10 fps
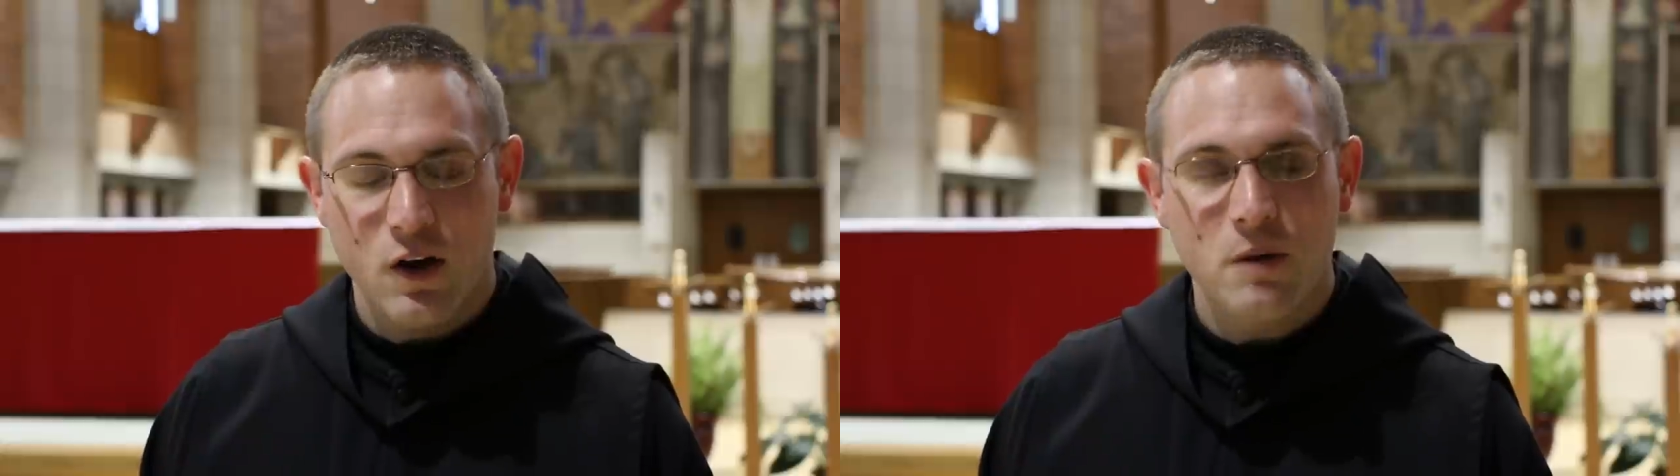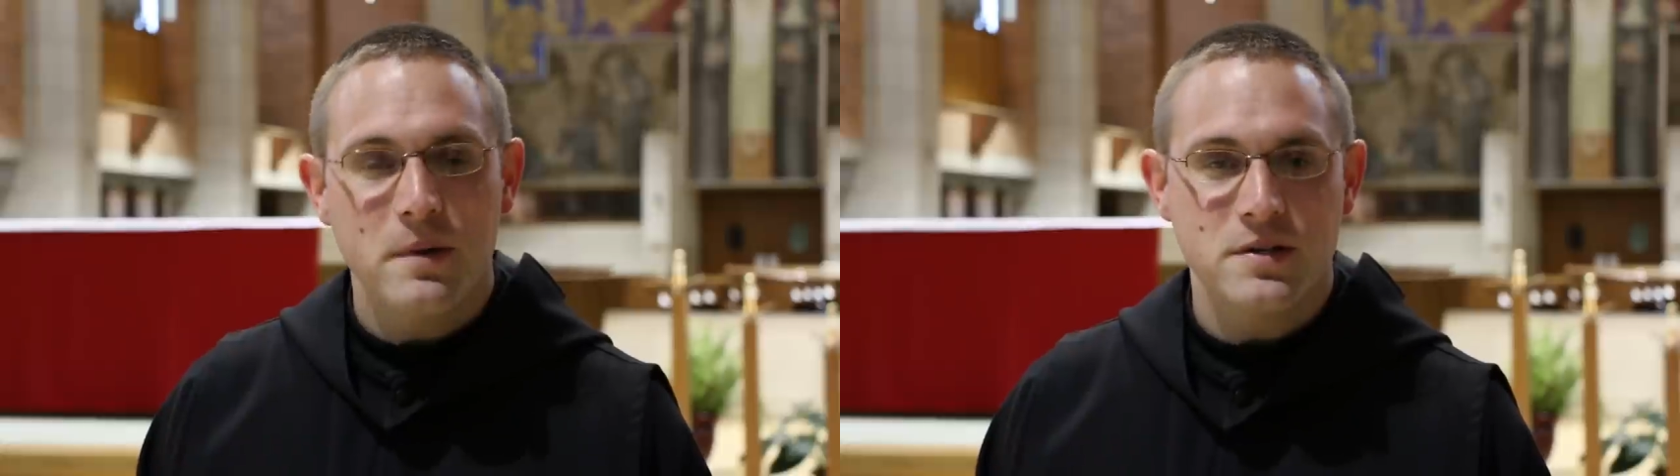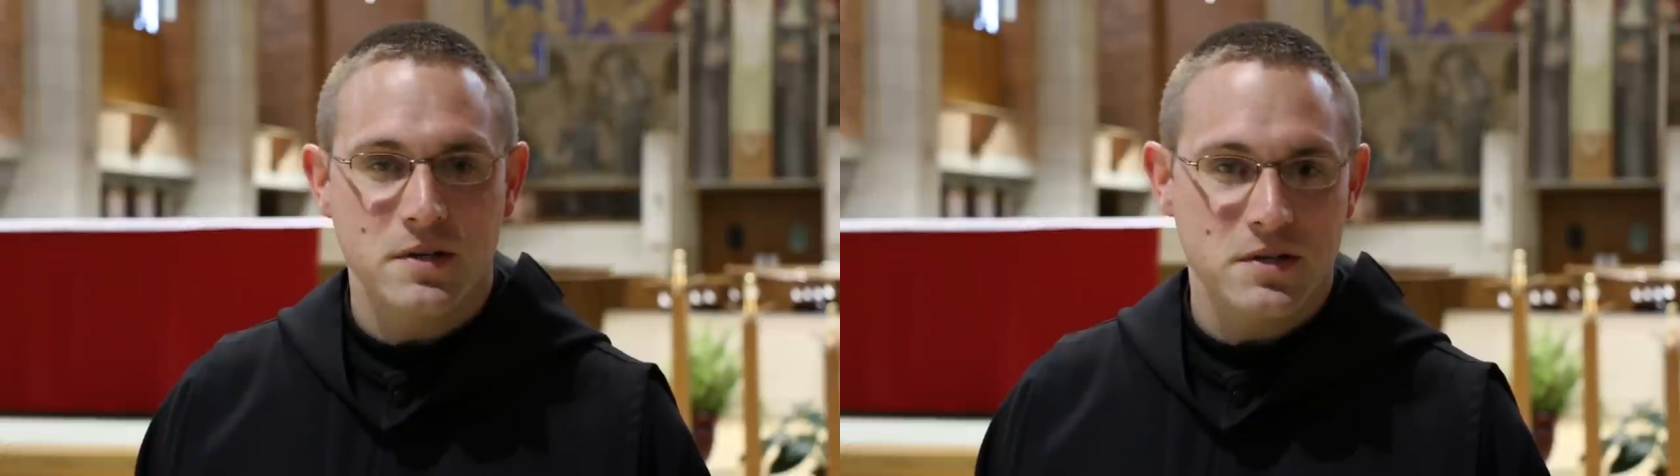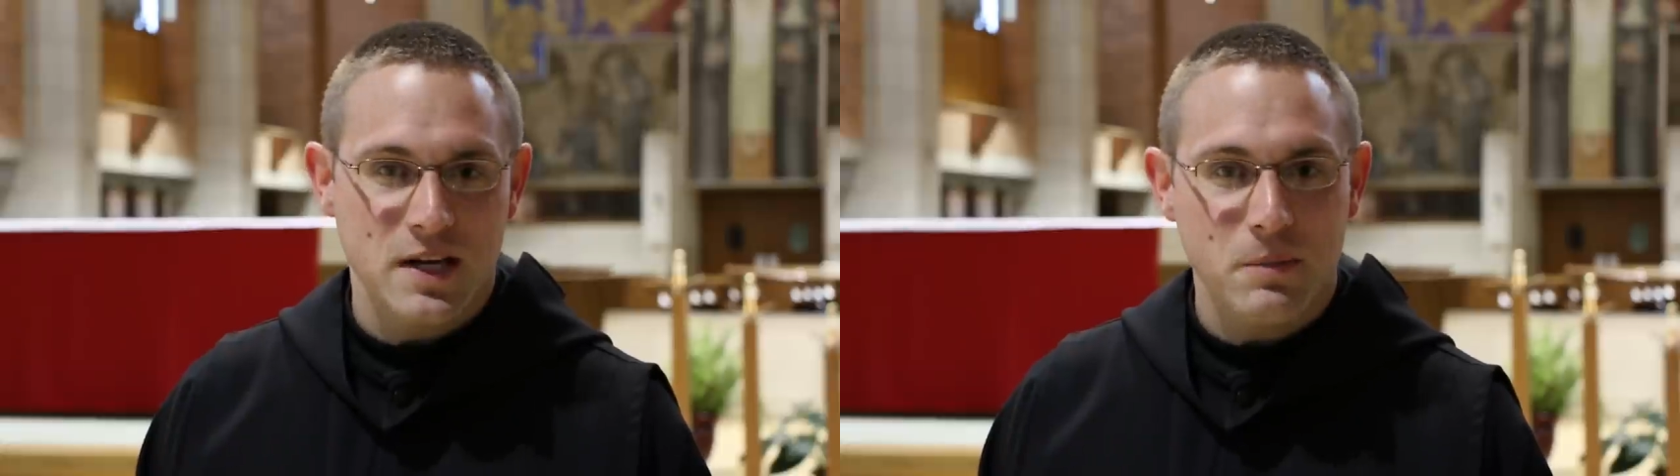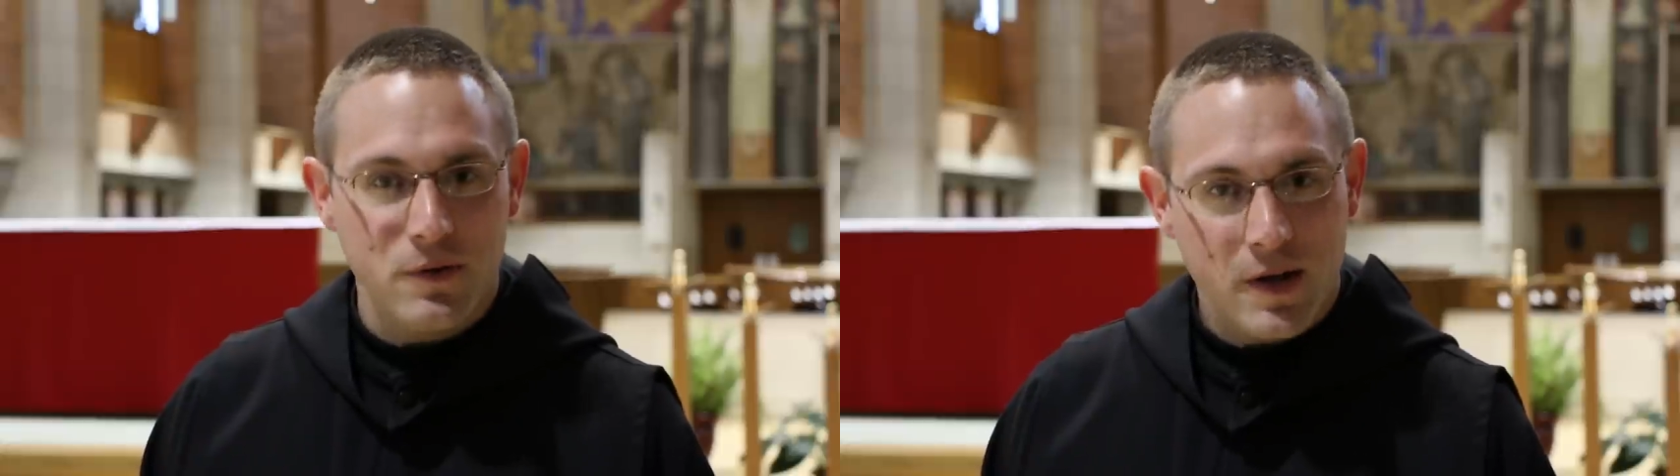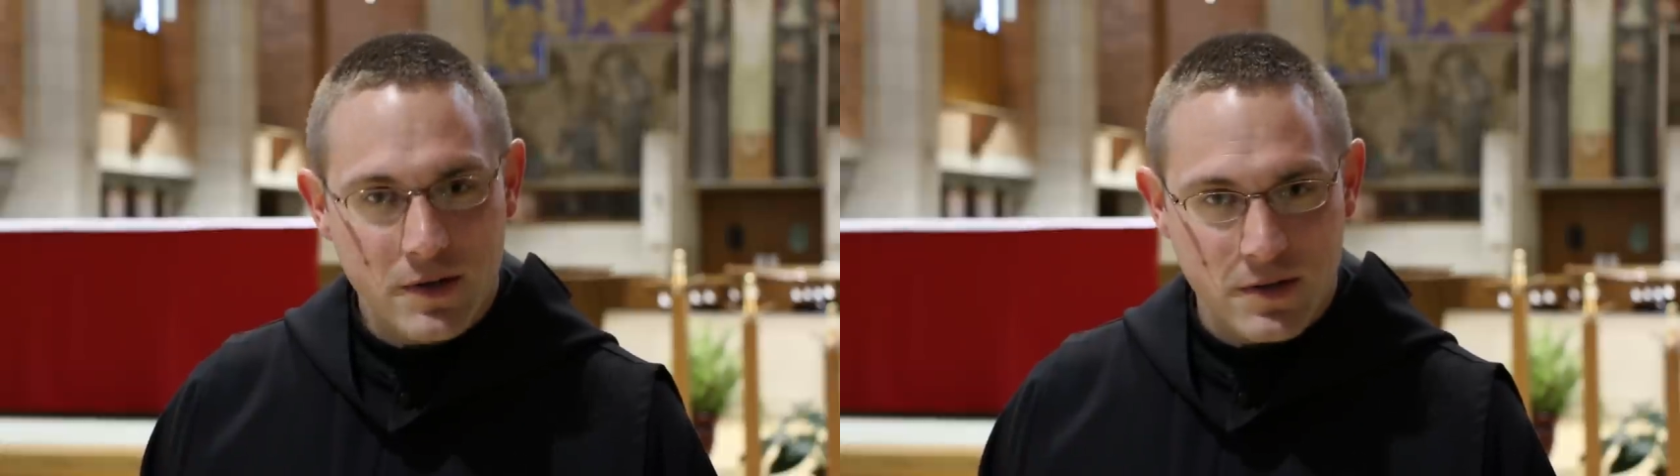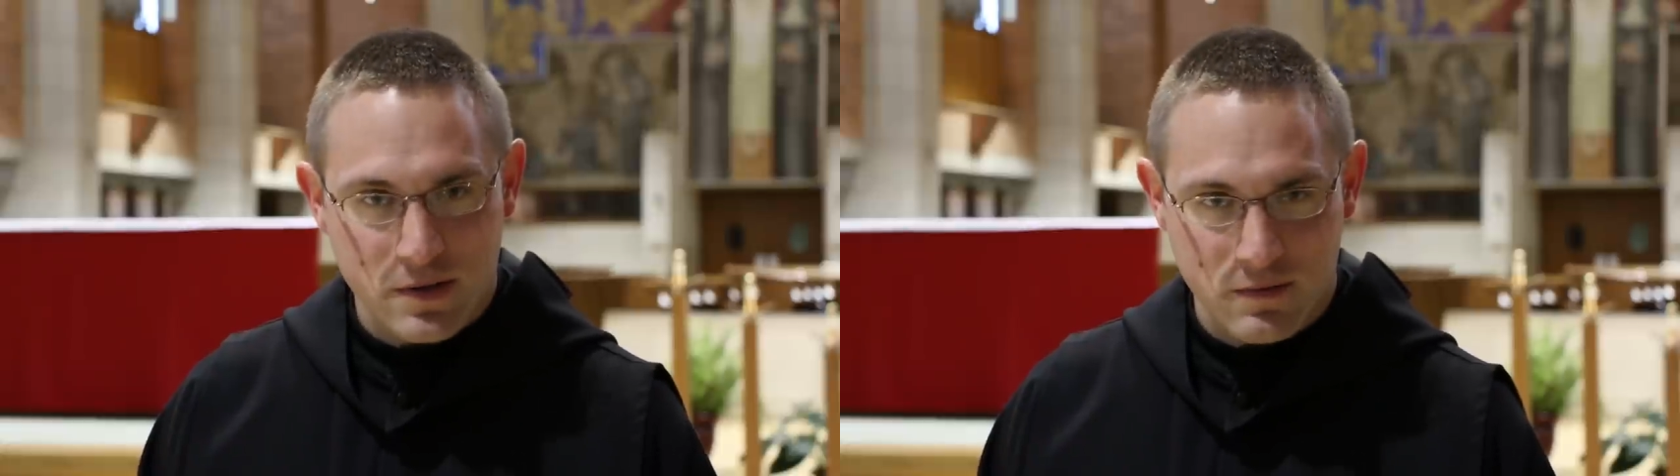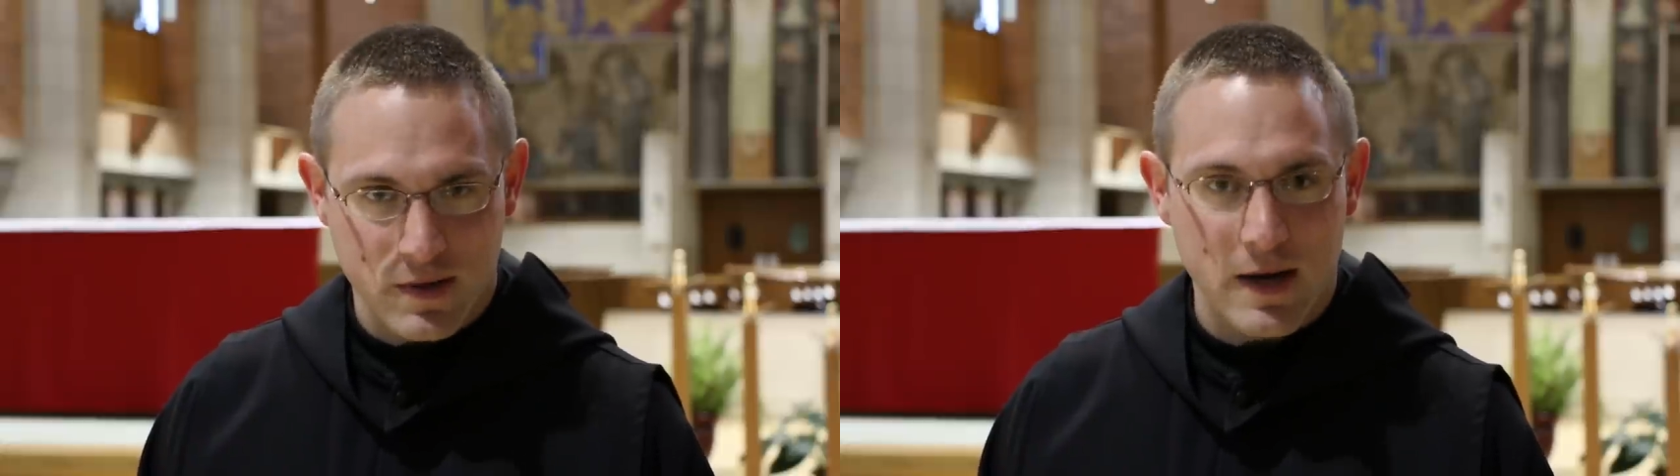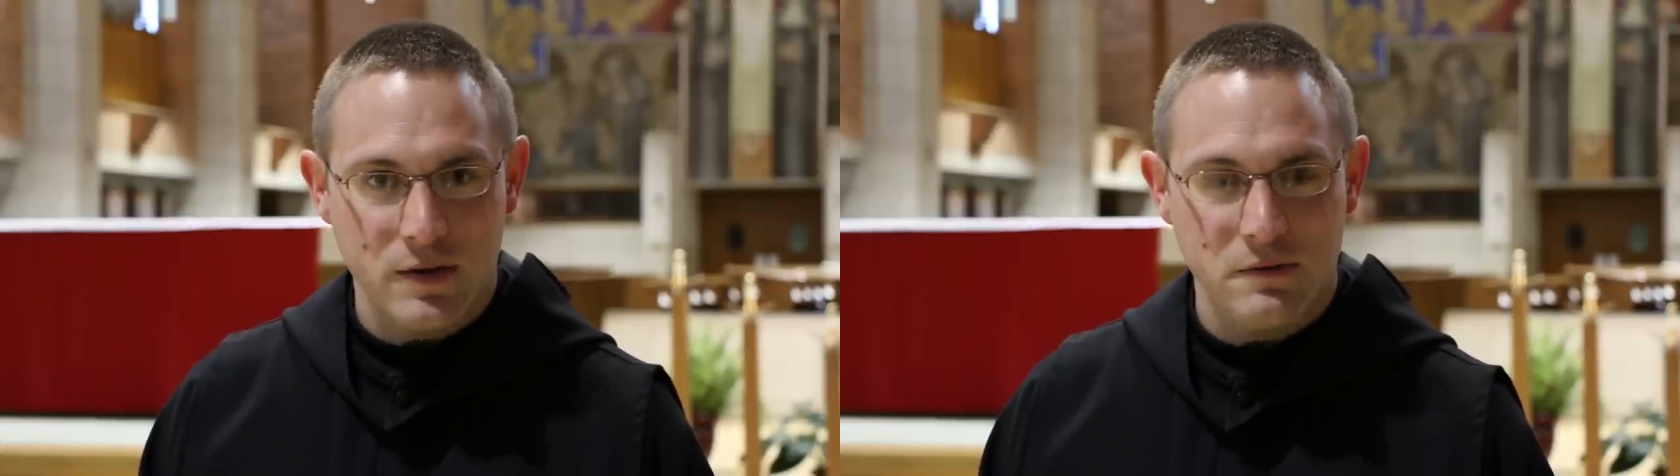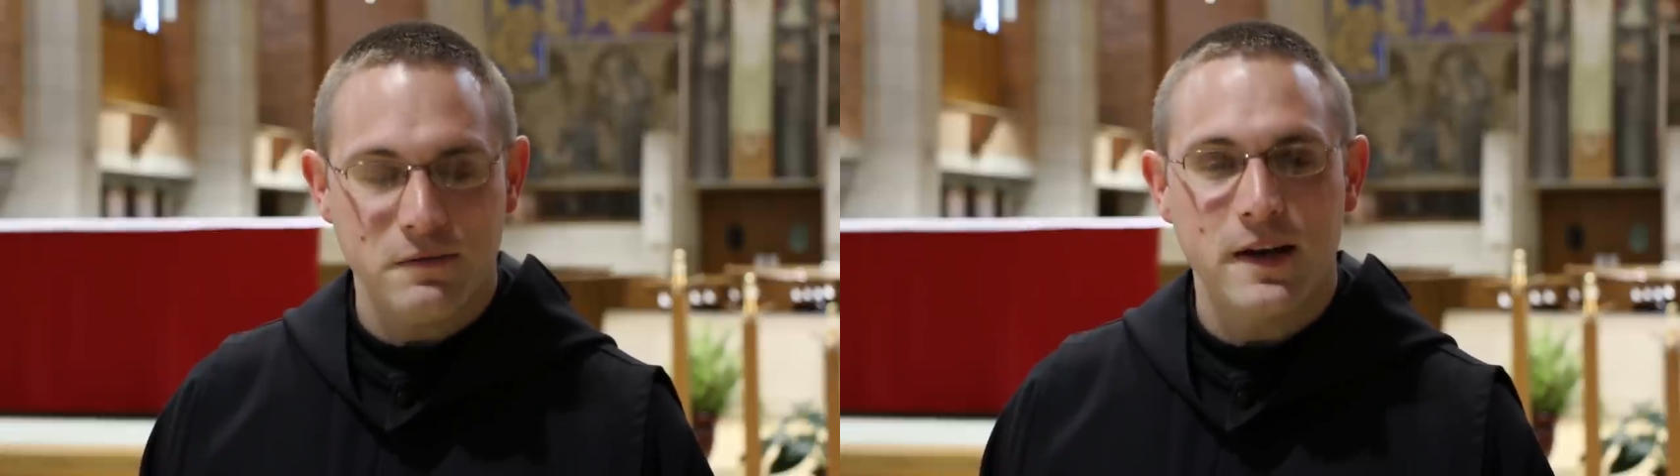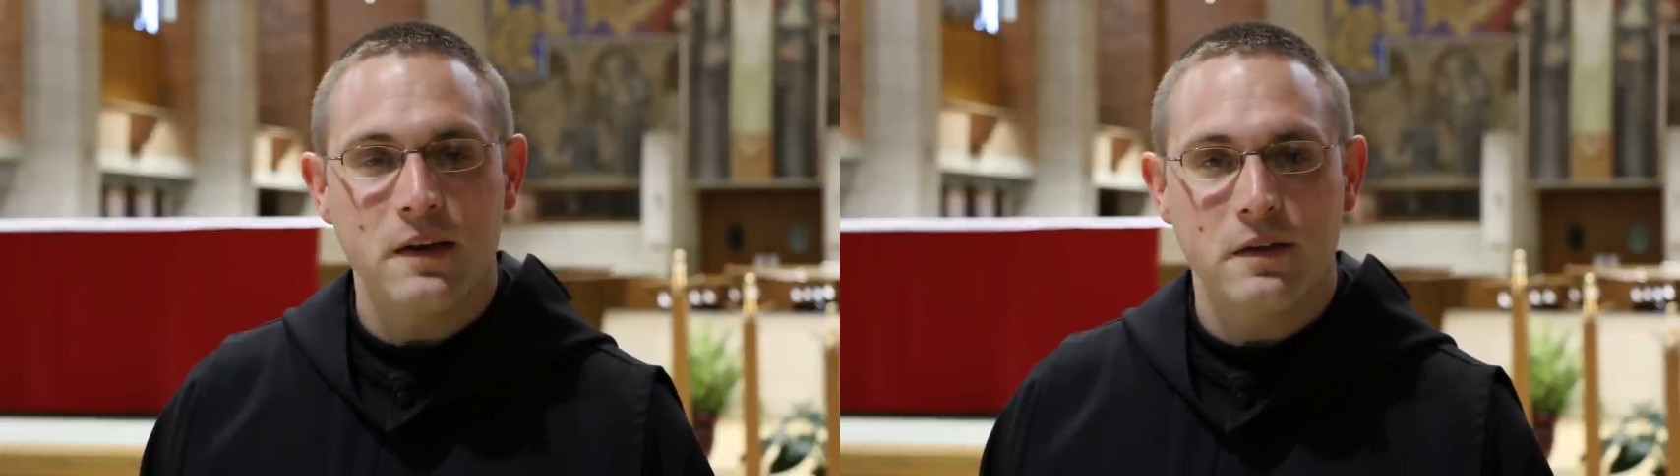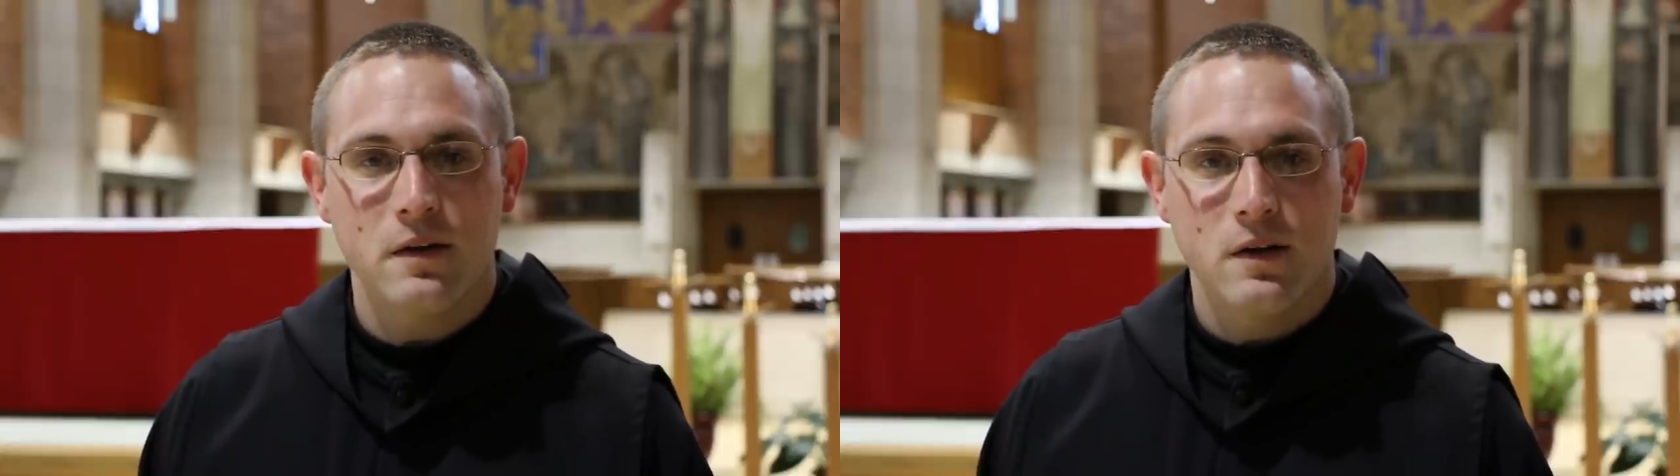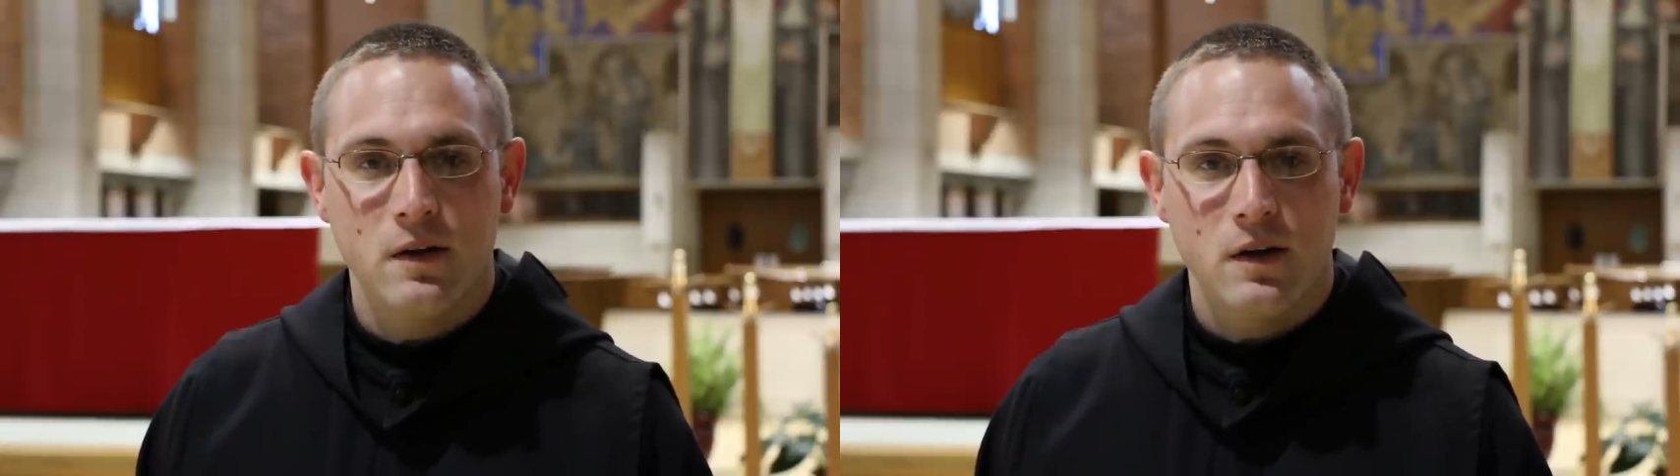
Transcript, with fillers: held up as an example not just of doubting faith,